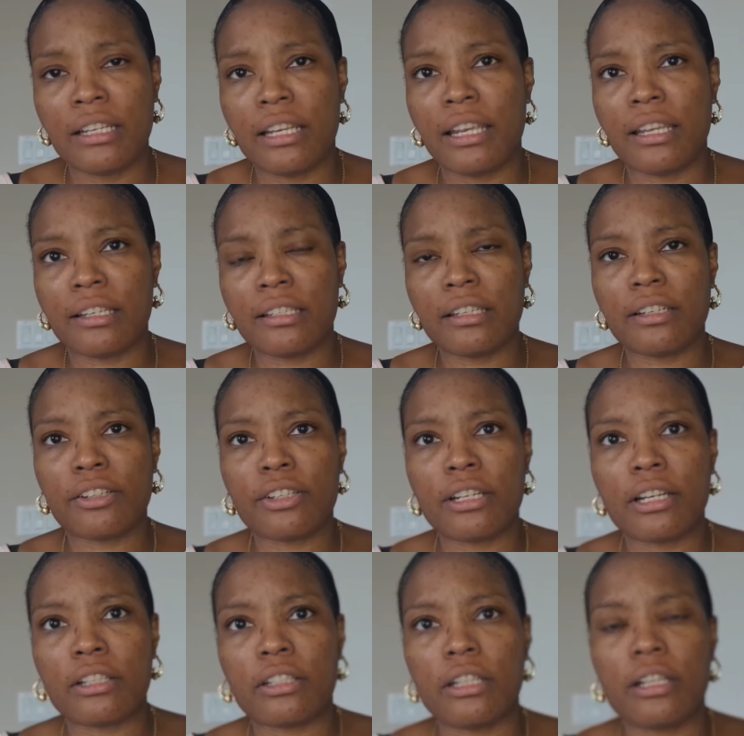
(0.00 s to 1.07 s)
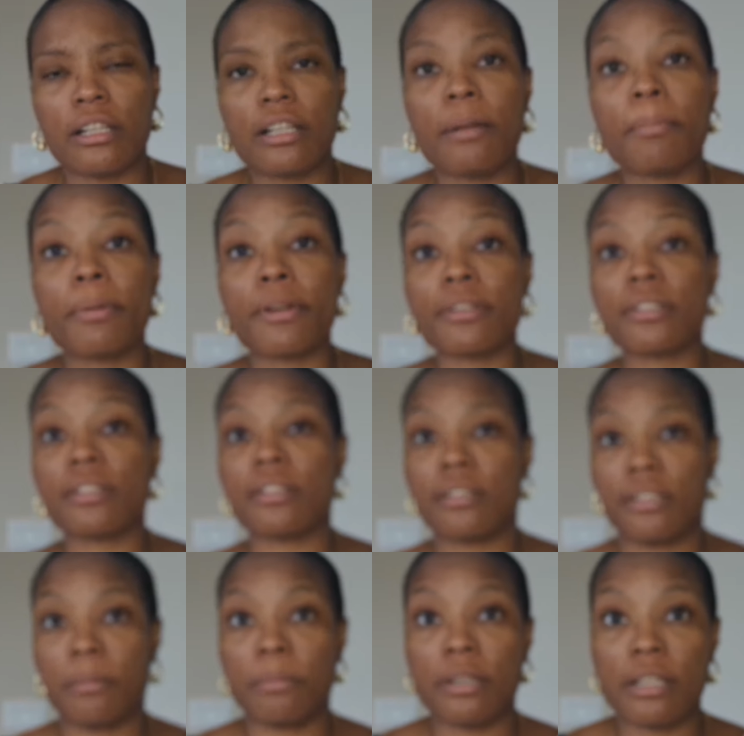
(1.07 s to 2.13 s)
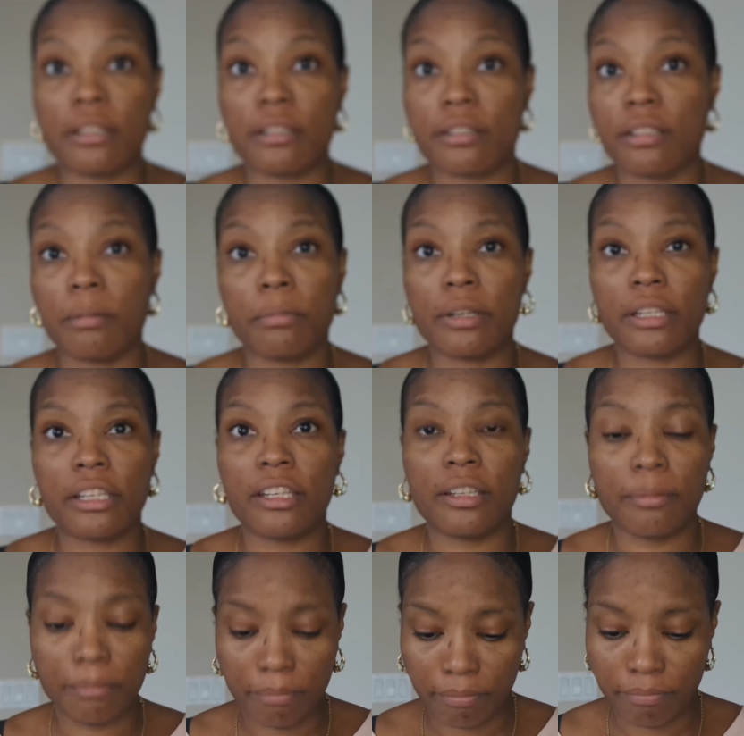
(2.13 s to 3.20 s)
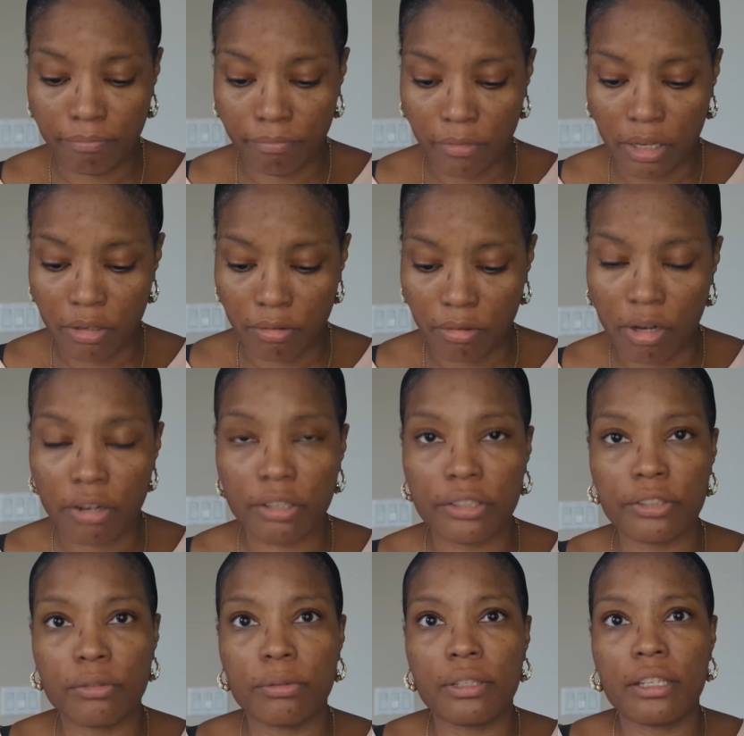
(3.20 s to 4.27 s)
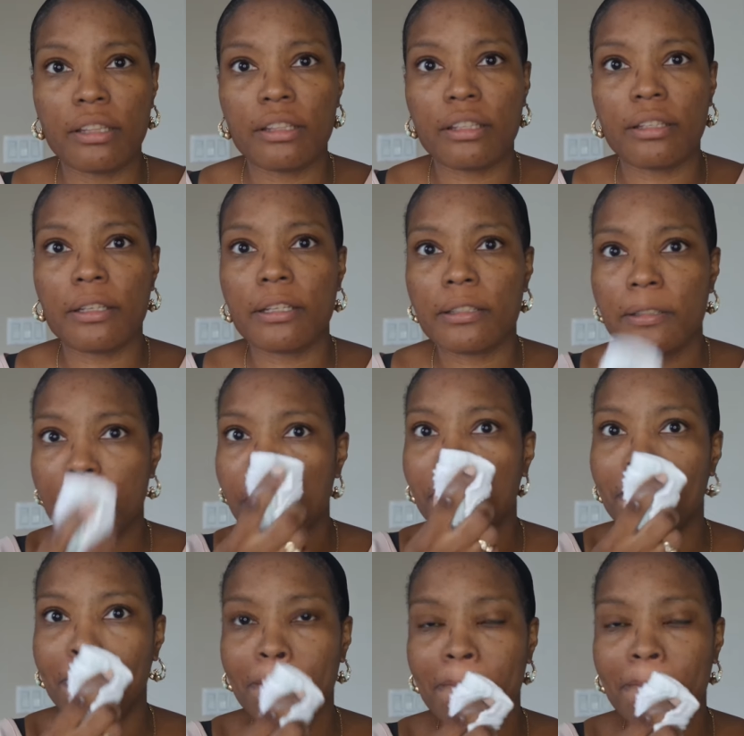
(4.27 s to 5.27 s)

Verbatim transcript: hectic uh, compared to the summer. Now, the summer I can't, I don't hardly do anything because